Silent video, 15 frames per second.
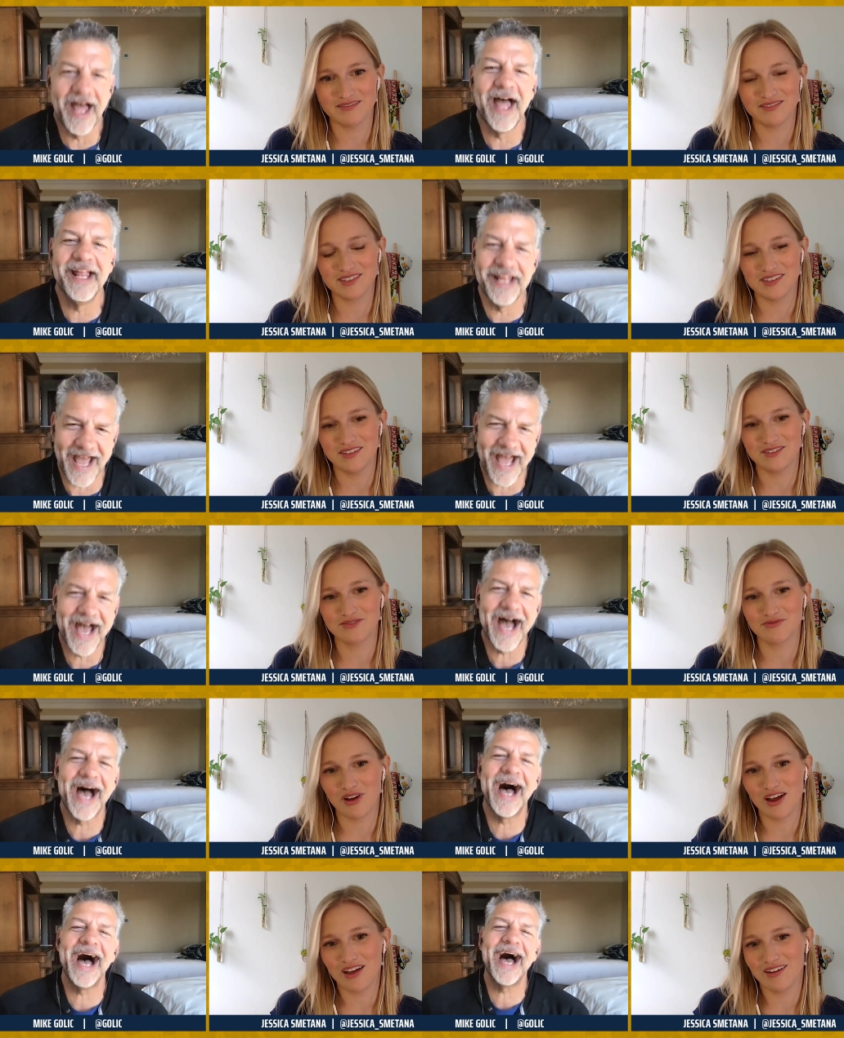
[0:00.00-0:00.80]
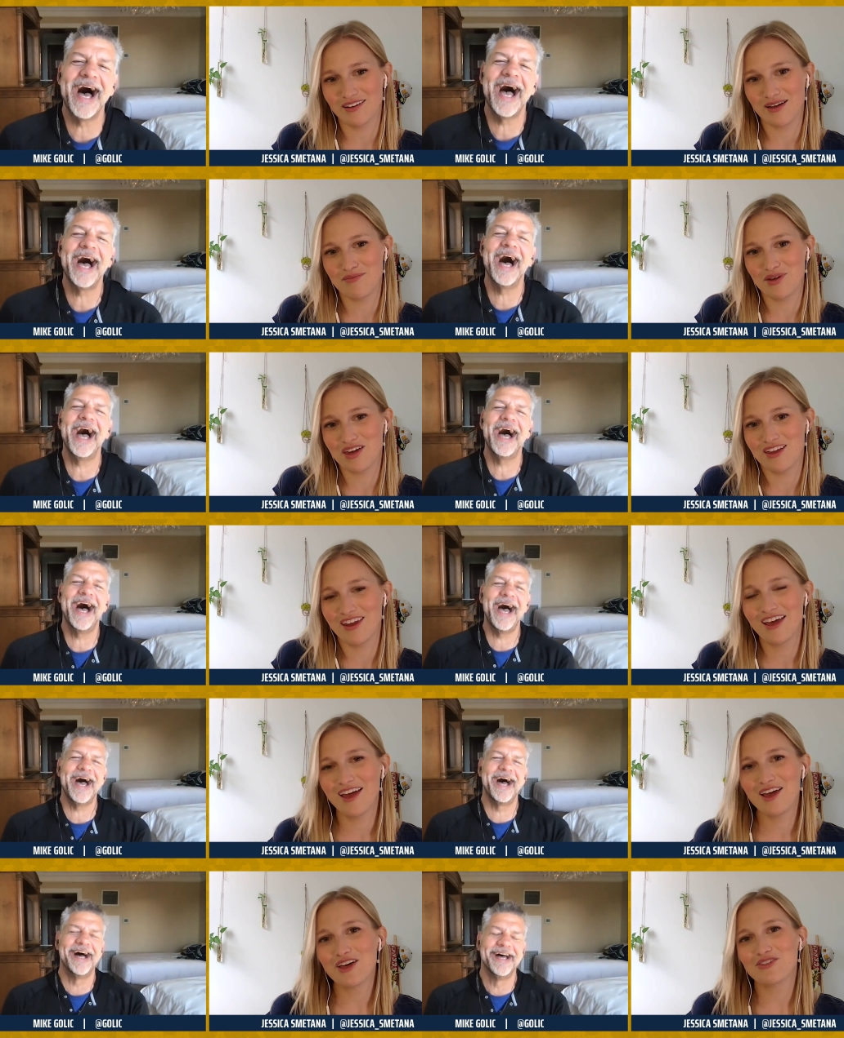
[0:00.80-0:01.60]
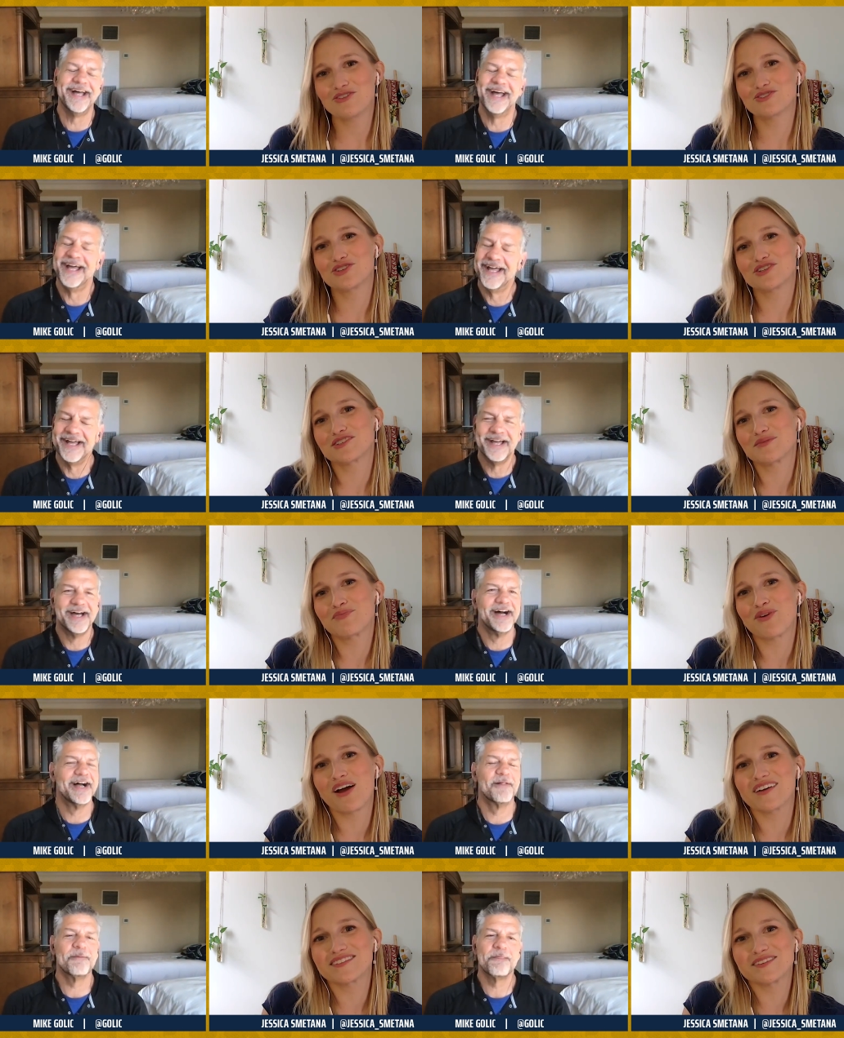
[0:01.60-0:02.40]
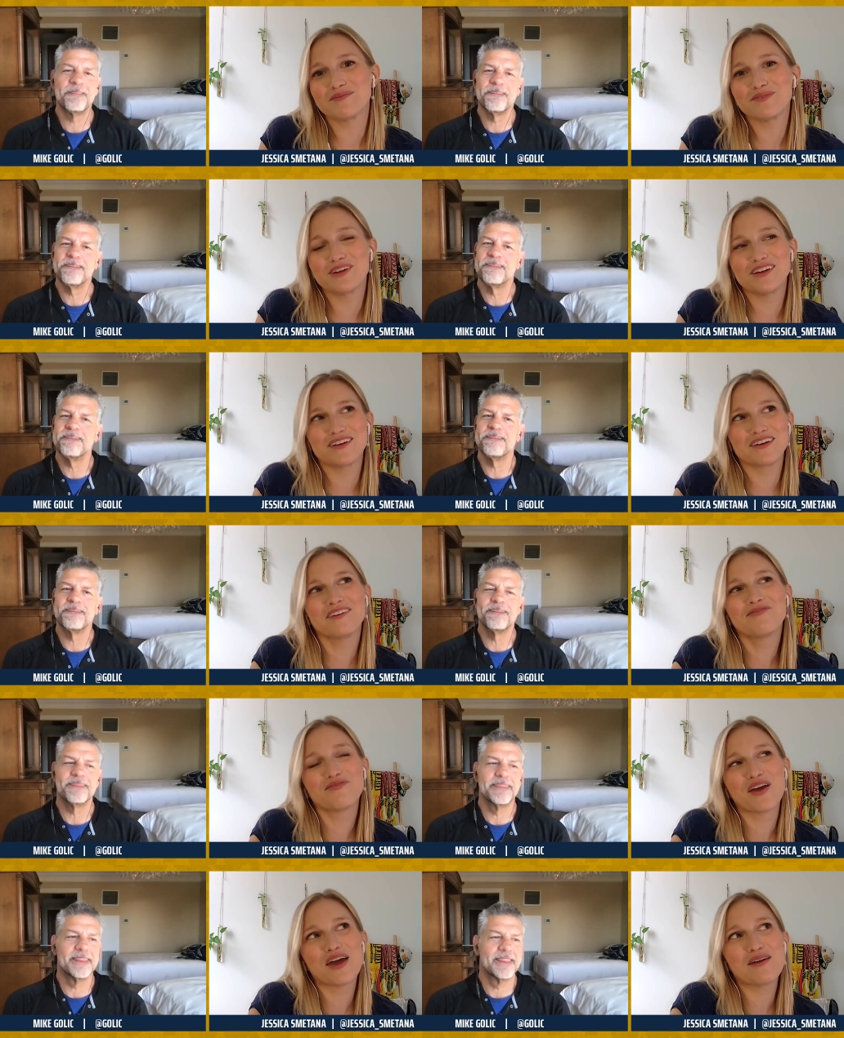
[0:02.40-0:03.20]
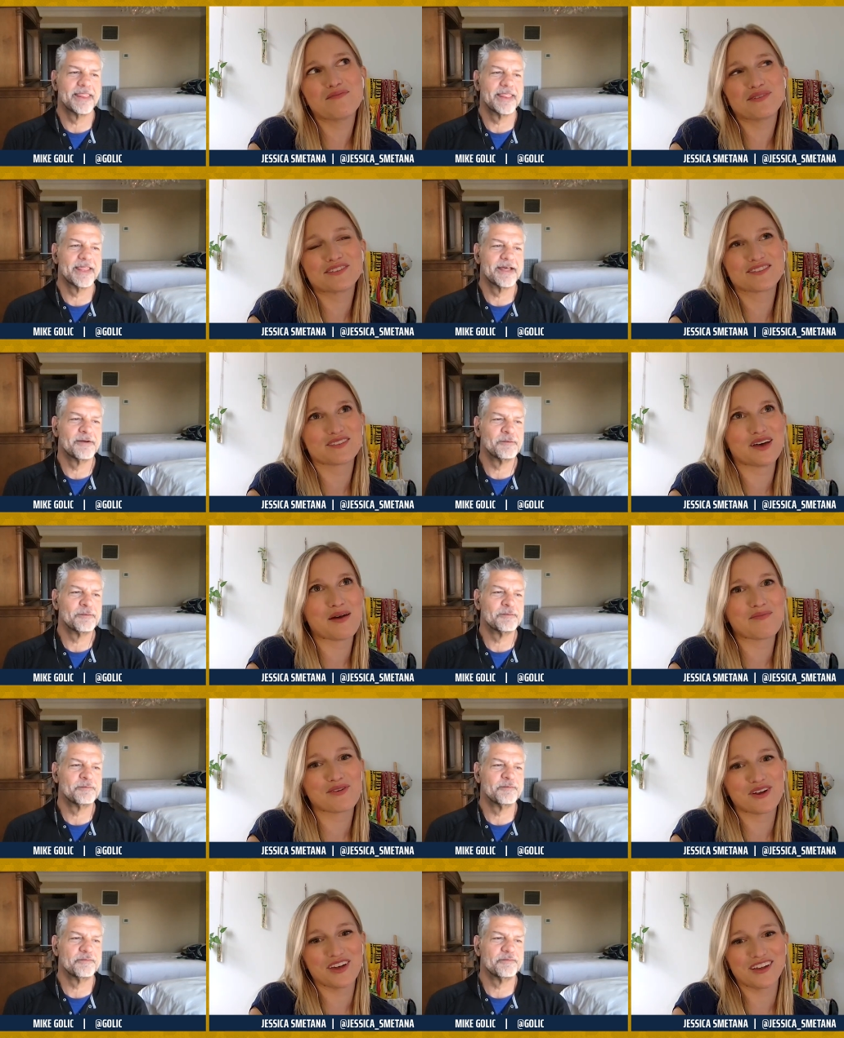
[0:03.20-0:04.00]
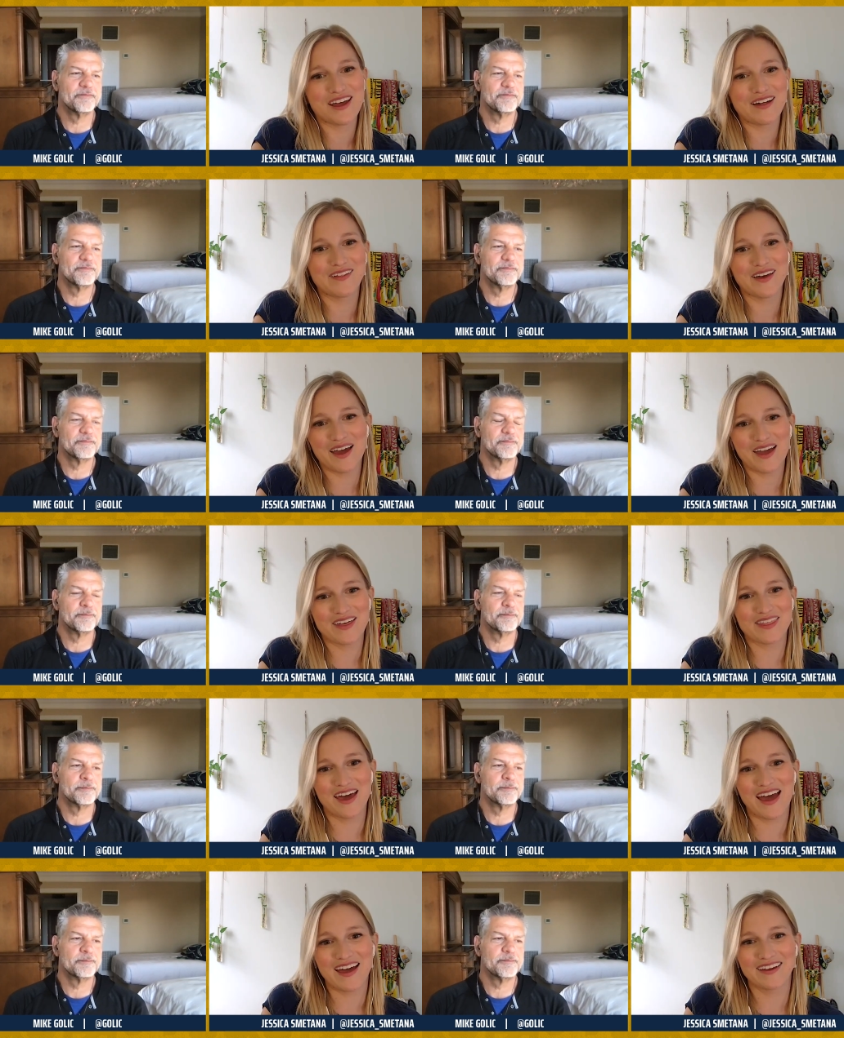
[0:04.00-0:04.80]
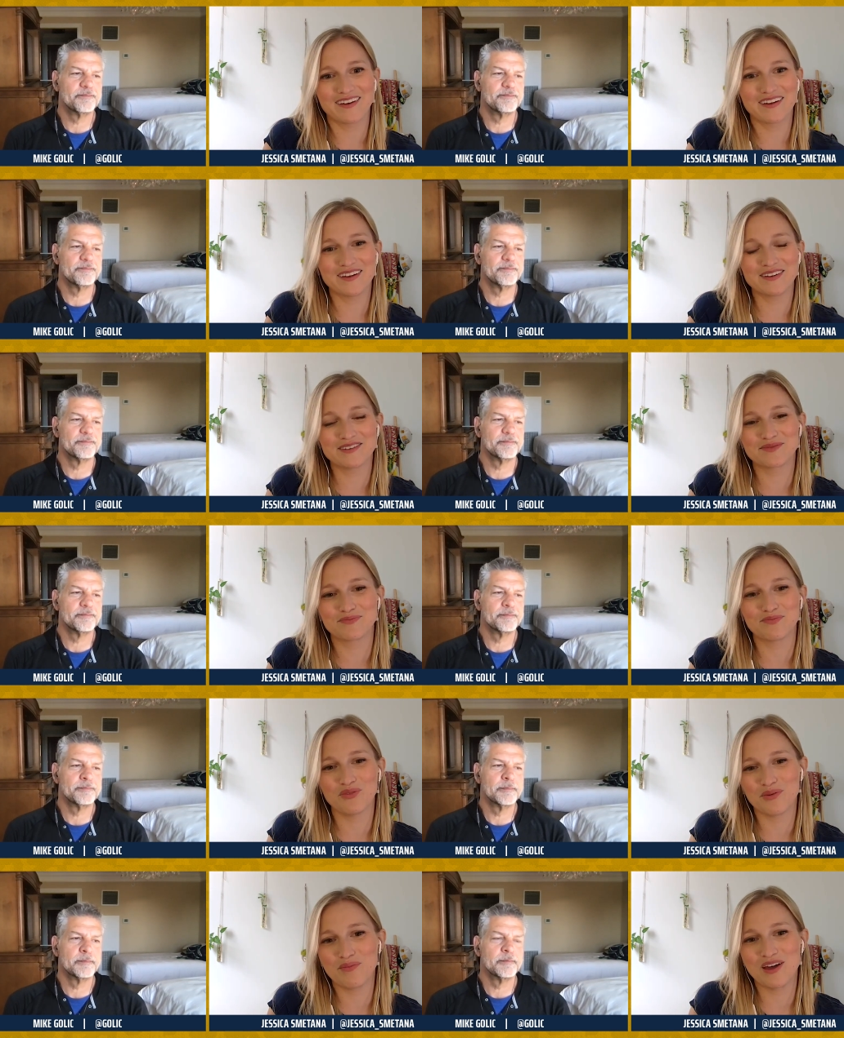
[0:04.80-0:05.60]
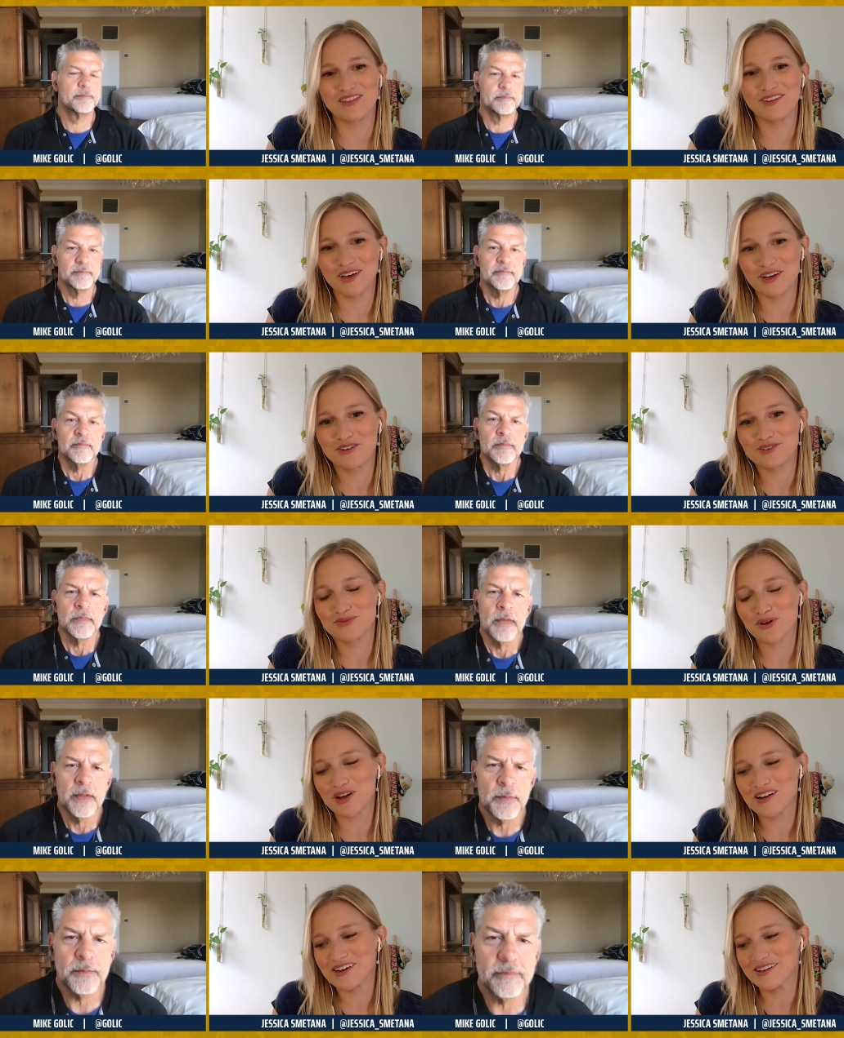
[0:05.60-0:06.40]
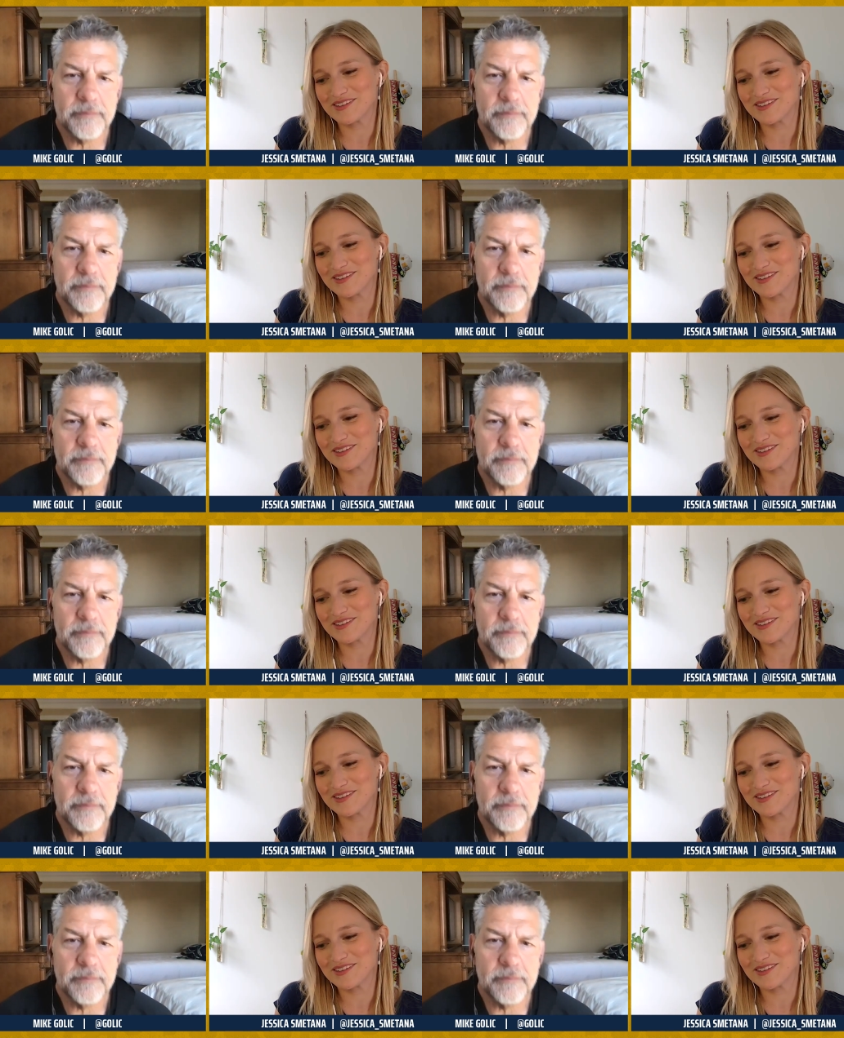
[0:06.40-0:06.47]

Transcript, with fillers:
Speaker 1: seats, right? I mean, there's just a proximity to fame and celebrity in LA that is what made the Lakers what it is.